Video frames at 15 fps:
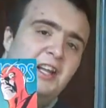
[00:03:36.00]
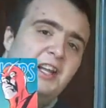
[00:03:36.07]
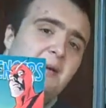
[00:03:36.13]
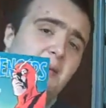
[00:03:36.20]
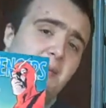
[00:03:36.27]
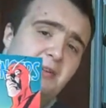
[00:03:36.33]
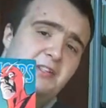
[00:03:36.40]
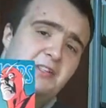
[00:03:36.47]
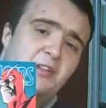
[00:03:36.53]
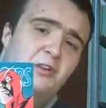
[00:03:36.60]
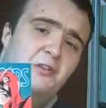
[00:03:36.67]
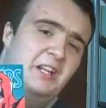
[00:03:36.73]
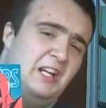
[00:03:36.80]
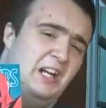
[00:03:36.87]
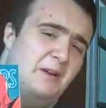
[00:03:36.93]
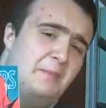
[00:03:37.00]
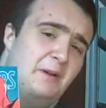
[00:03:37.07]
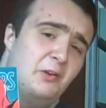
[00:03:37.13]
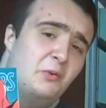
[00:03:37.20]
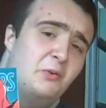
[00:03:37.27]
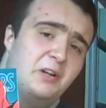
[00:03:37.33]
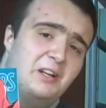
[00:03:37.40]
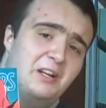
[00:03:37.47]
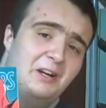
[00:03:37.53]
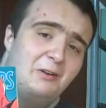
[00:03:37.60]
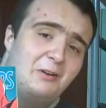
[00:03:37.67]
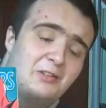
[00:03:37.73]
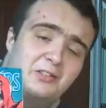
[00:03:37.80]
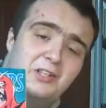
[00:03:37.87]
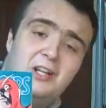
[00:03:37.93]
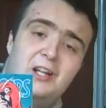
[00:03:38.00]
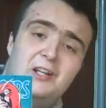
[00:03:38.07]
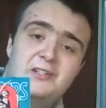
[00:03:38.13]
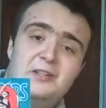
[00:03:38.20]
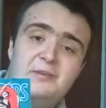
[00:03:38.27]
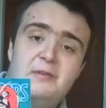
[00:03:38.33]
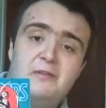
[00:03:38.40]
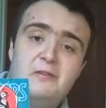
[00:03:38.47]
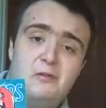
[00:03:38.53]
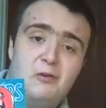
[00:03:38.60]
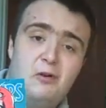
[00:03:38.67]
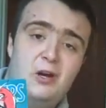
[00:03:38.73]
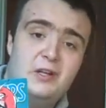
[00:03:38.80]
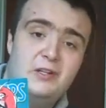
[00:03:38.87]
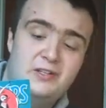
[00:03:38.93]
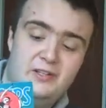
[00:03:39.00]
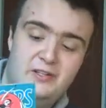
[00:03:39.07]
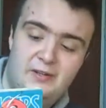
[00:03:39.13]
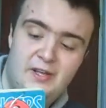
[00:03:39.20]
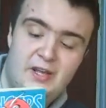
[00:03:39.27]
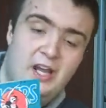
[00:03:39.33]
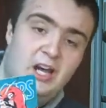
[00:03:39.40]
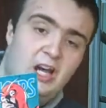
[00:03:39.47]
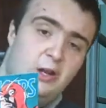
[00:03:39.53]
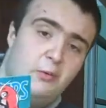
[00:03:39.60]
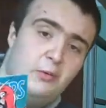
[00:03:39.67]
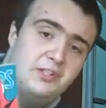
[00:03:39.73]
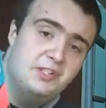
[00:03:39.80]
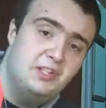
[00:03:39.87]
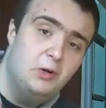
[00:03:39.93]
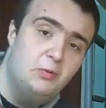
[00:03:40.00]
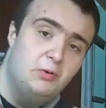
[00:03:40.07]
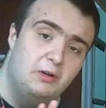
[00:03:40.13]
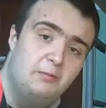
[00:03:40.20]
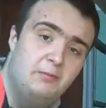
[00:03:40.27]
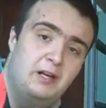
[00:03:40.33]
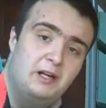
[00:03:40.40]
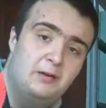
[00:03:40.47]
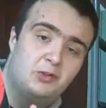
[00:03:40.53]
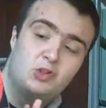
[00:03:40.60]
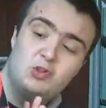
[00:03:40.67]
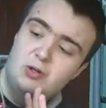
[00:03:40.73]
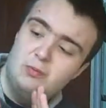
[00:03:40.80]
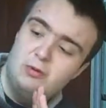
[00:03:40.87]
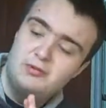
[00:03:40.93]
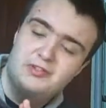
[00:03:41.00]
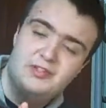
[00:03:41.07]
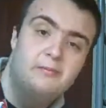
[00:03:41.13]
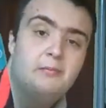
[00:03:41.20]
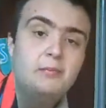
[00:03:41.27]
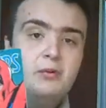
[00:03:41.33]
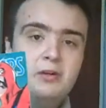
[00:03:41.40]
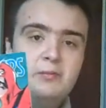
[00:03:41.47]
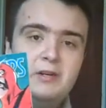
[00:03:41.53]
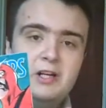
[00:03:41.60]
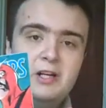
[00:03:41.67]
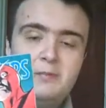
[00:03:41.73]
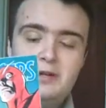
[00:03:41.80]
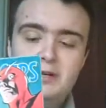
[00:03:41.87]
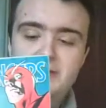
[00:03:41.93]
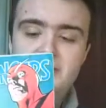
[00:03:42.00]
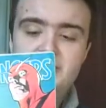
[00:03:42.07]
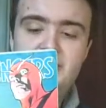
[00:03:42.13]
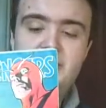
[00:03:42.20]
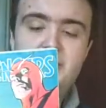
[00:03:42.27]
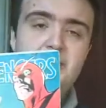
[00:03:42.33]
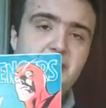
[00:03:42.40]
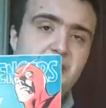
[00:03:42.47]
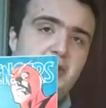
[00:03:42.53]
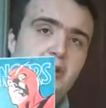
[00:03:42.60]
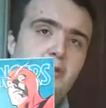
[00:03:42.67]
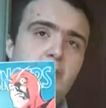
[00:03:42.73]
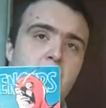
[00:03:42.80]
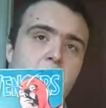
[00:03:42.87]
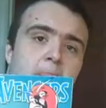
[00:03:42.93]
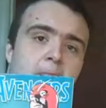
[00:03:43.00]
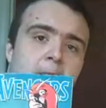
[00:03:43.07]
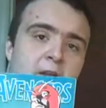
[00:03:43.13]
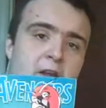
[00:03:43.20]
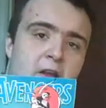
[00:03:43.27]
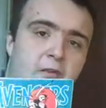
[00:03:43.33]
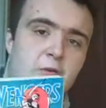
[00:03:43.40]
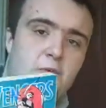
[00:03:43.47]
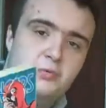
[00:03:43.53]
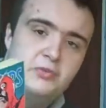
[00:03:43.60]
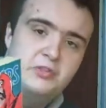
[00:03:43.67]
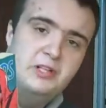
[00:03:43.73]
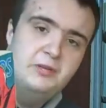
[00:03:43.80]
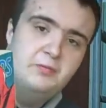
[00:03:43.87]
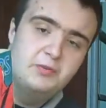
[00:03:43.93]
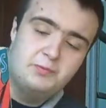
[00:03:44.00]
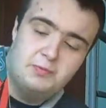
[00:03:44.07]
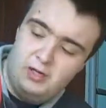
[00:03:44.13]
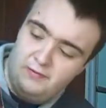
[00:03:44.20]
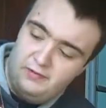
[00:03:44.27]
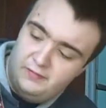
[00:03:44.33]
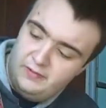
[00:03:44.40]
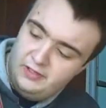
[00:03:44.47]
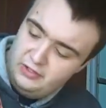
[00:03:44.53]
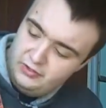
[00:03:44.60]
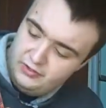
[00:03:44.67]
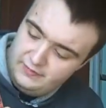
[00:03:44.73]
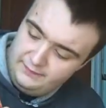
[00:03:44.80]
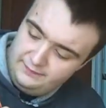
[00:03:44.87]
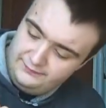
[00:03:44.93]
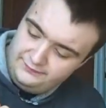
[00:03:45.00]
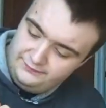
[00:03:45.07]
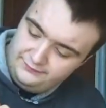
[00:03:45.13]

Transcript: And they come up in this a lot, and they're getting a bit annoying now, because I like to see a bit of a variety. And I want to see the Hulk come back. I'm sure he will at some point make an appearance again, because I know, of course, he was part of the Avengers.